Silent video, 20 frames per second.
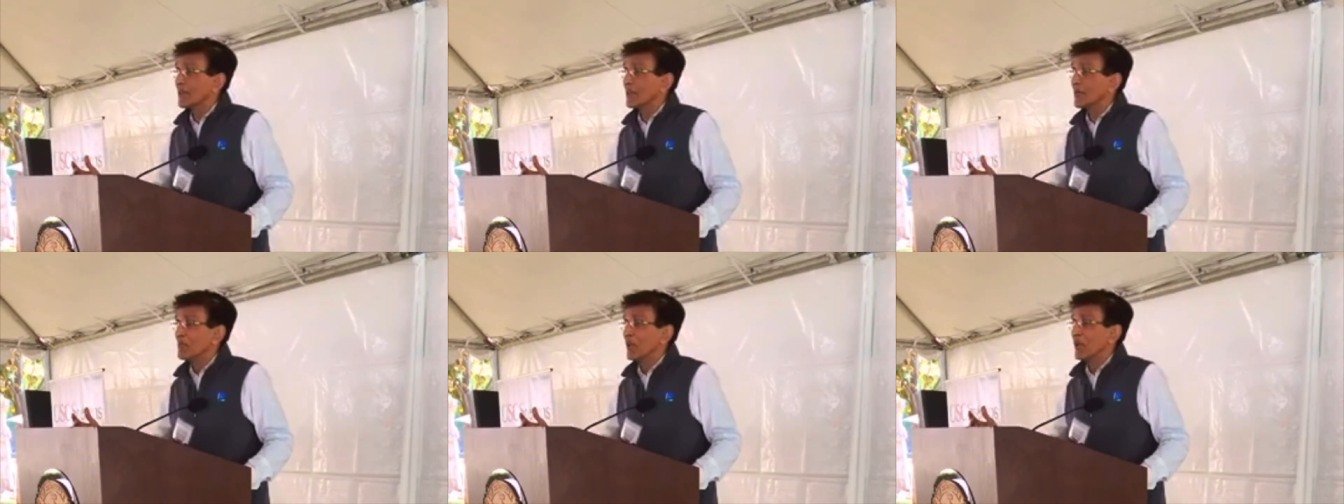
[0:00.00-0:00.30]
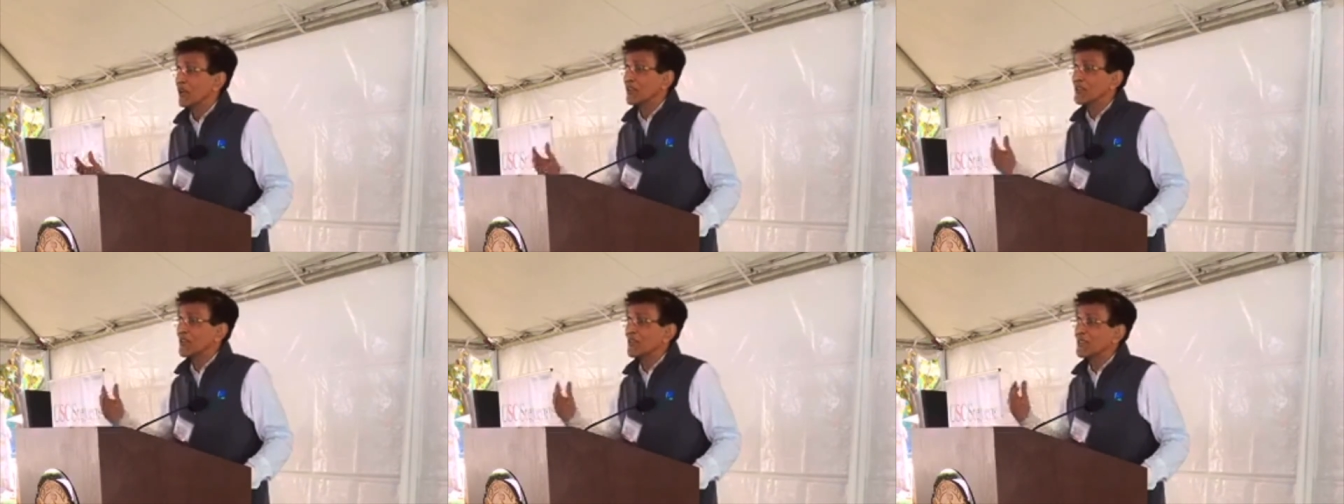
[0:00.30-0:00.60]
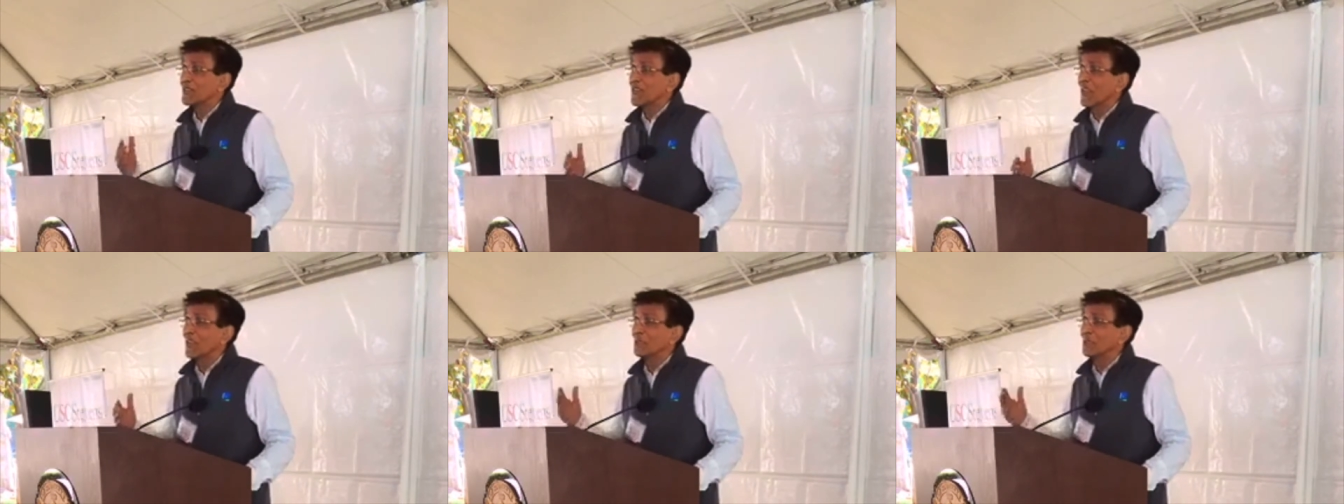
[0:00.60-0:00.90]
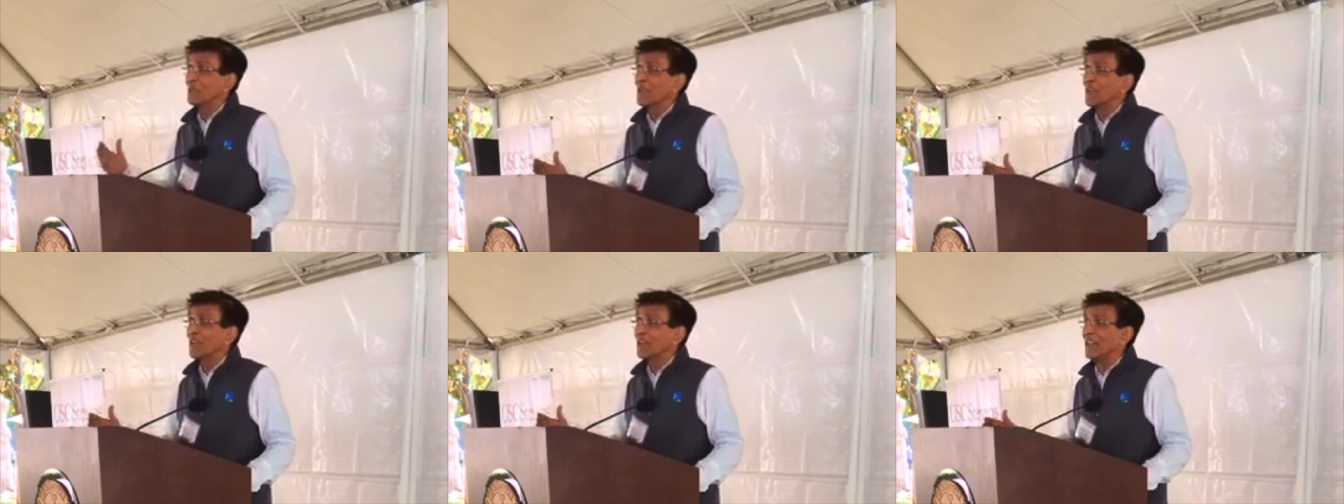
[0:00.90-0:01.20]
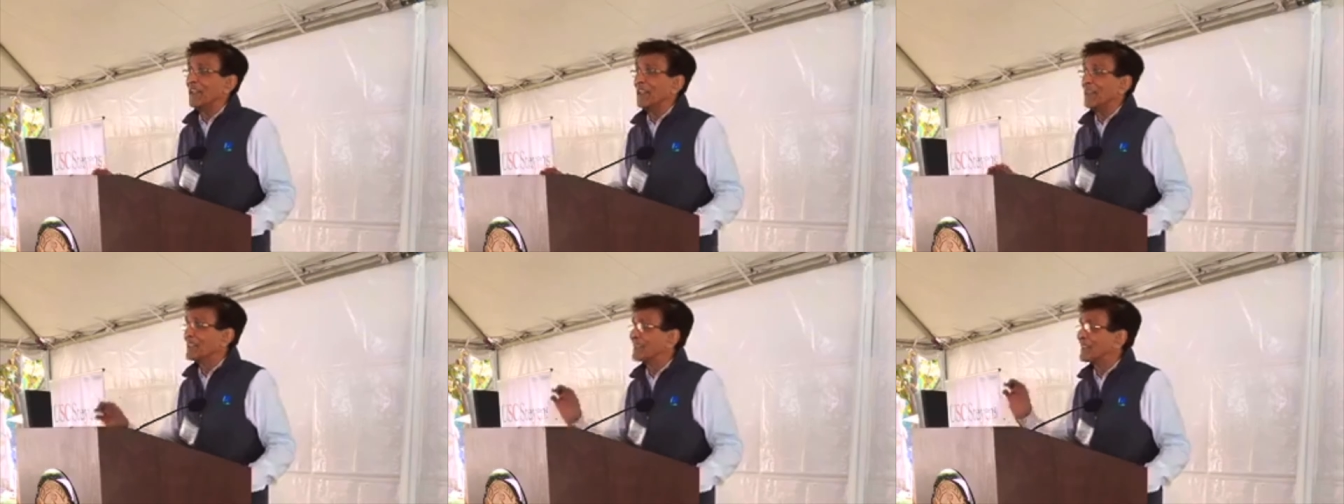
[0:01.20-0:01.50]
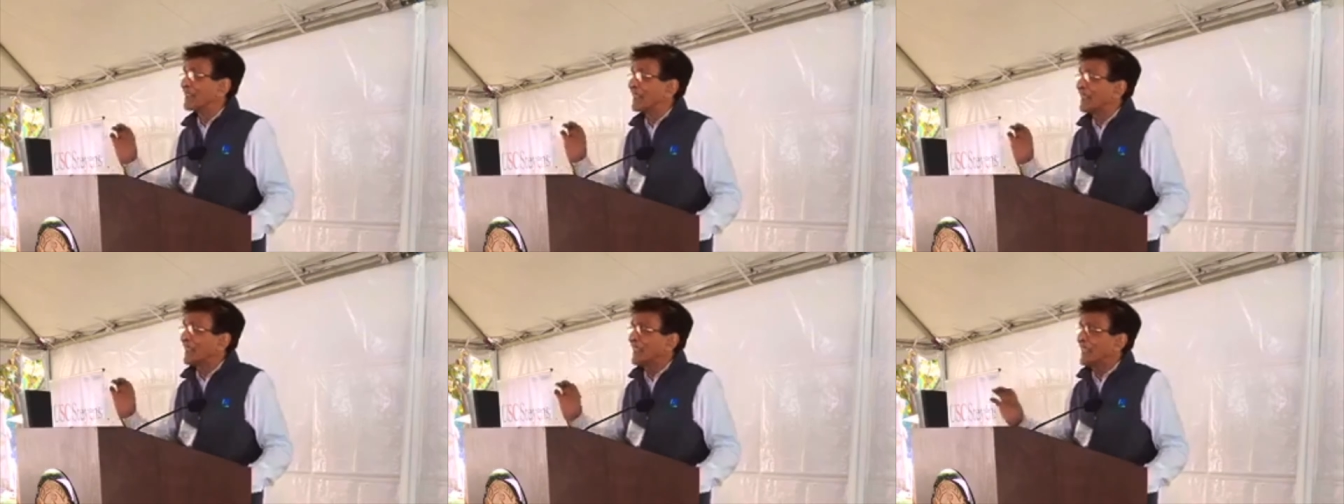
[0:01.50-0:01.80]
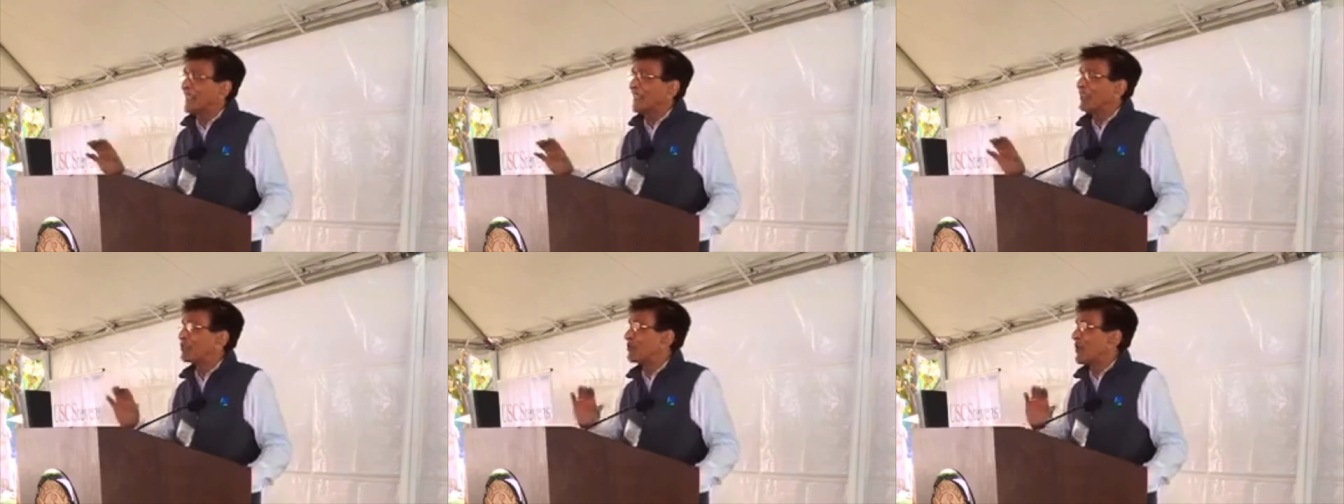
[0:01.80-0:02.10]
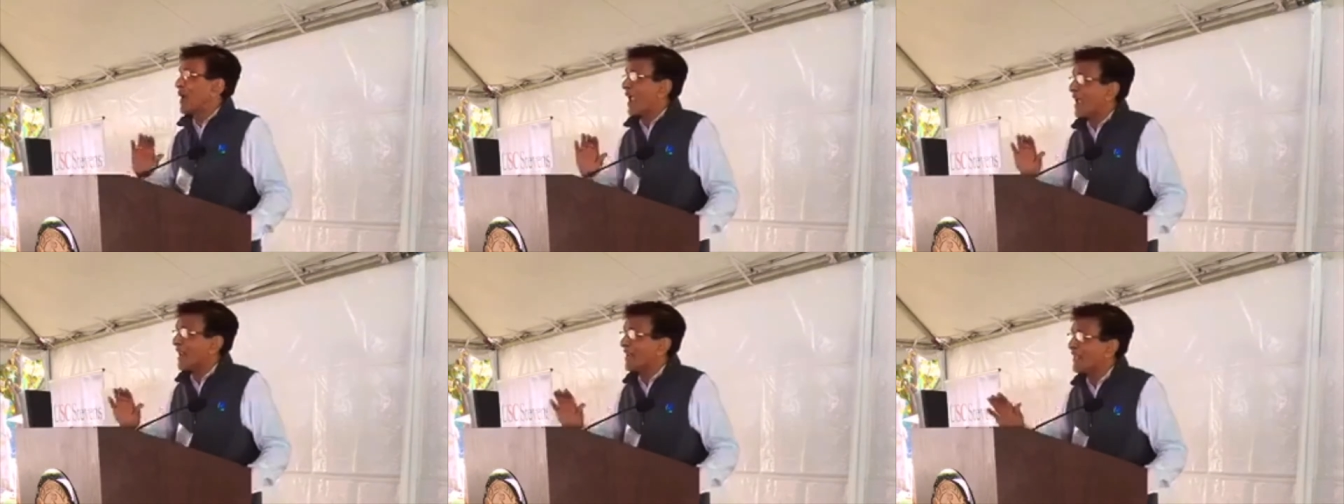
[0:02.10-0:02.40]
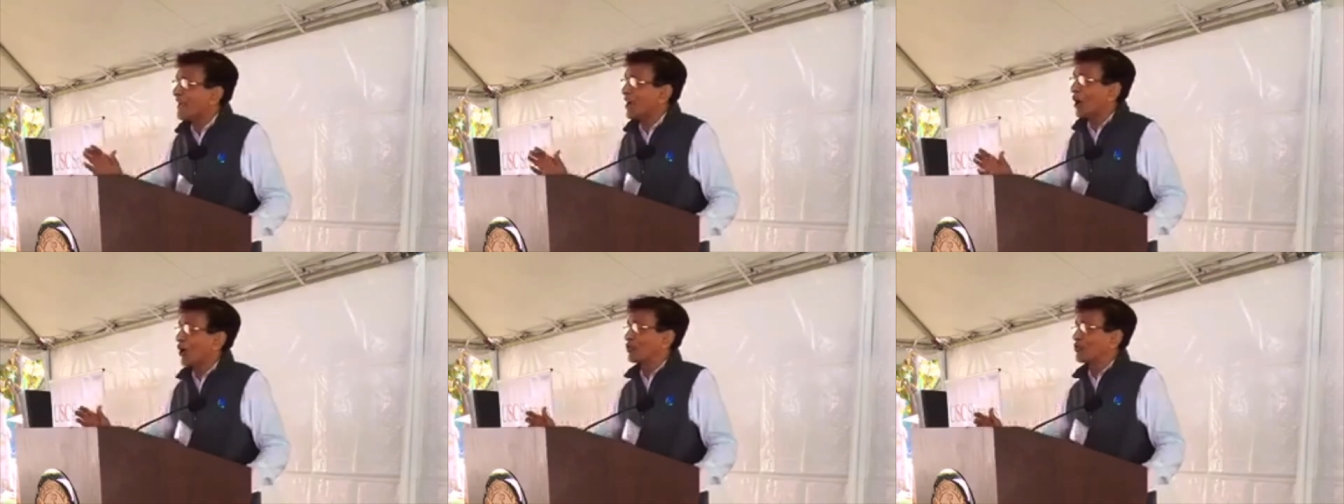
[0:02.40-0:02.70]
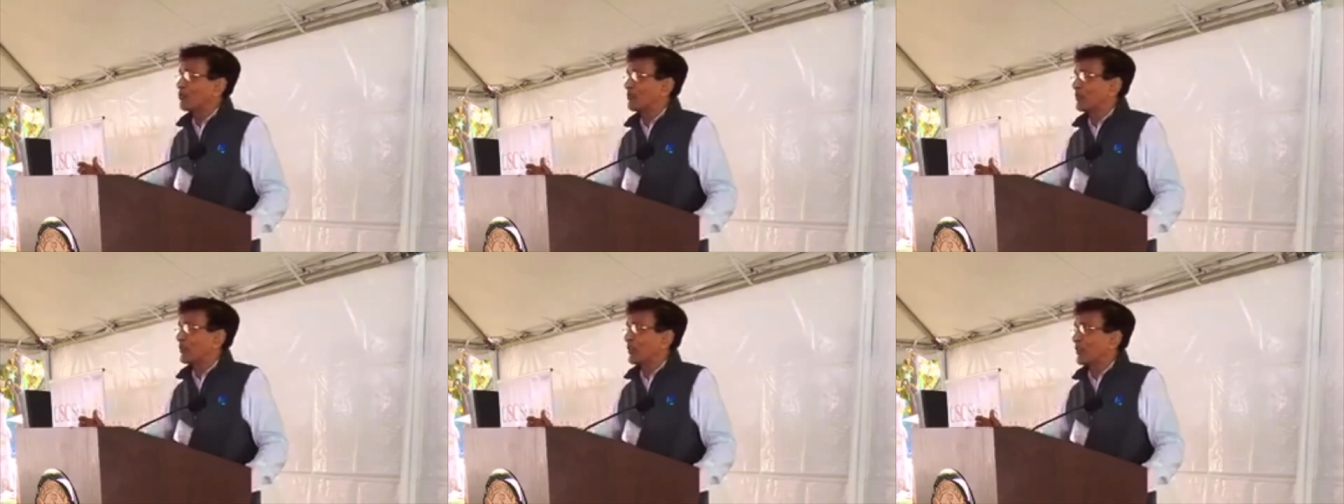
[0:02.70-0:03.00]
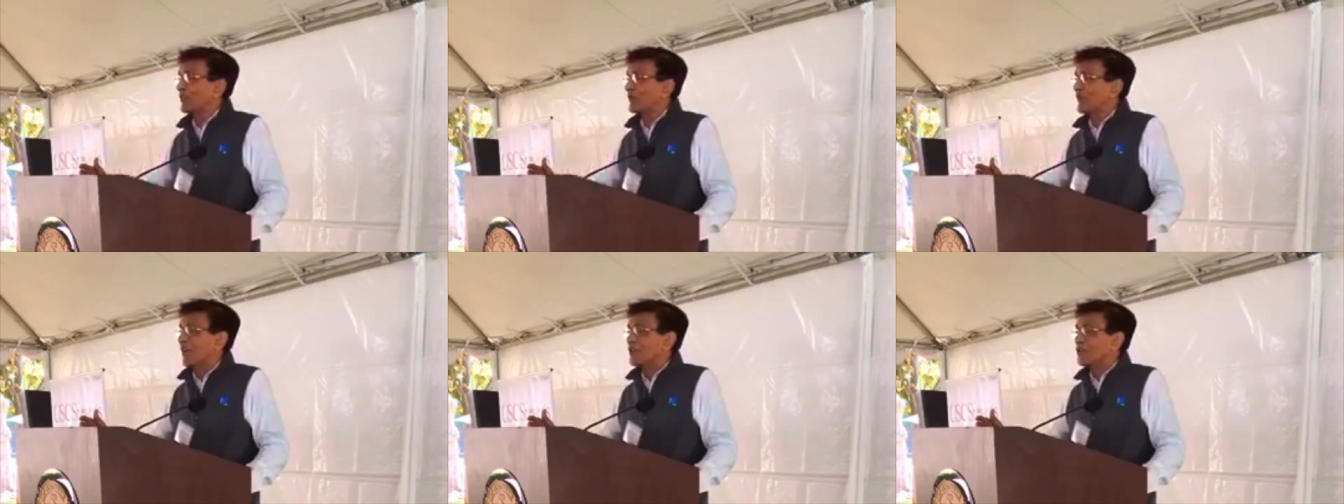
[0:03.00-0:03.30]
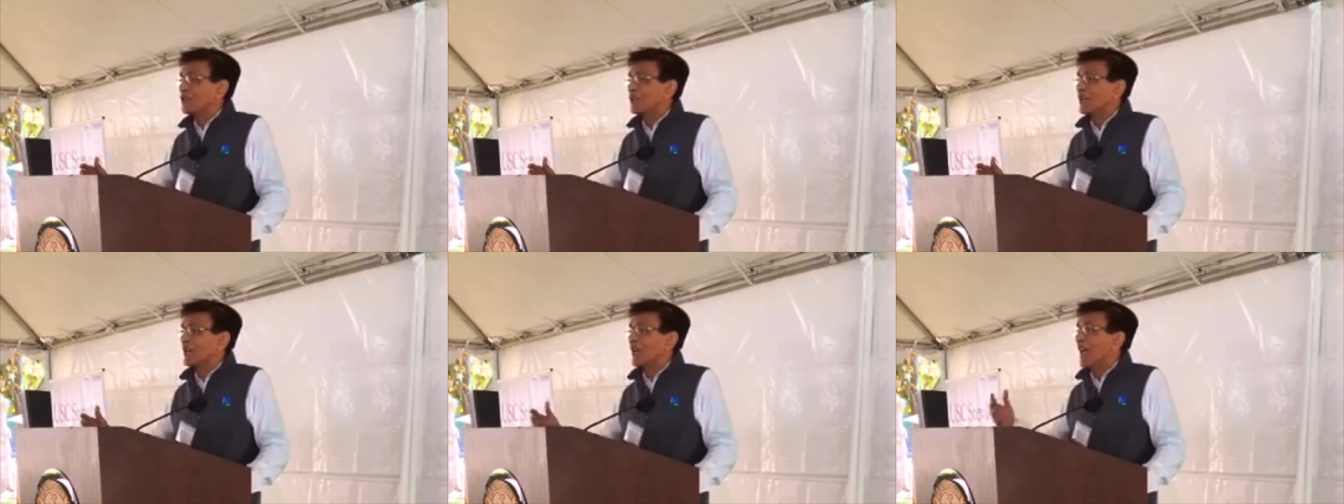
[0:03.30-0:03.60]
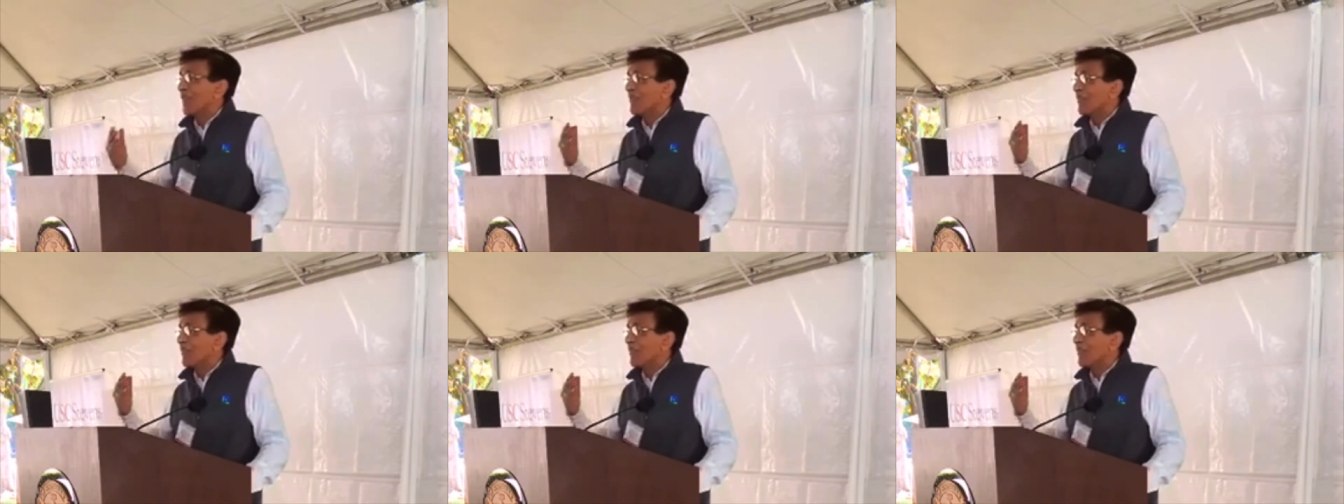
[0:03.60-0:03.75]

because sustainability is the key to any entrepreneurial venture